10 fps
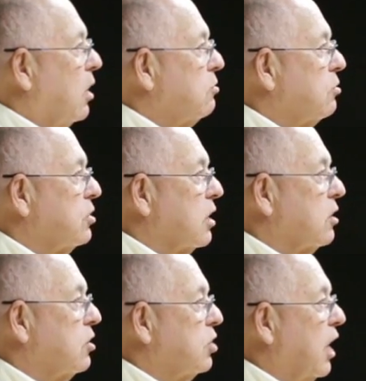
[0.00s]
models
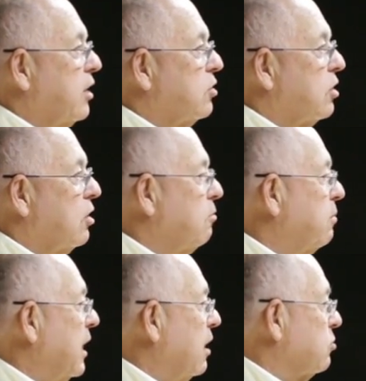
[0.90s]
that could change and
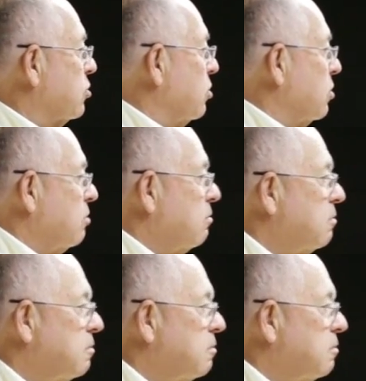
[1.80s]
nobody else could.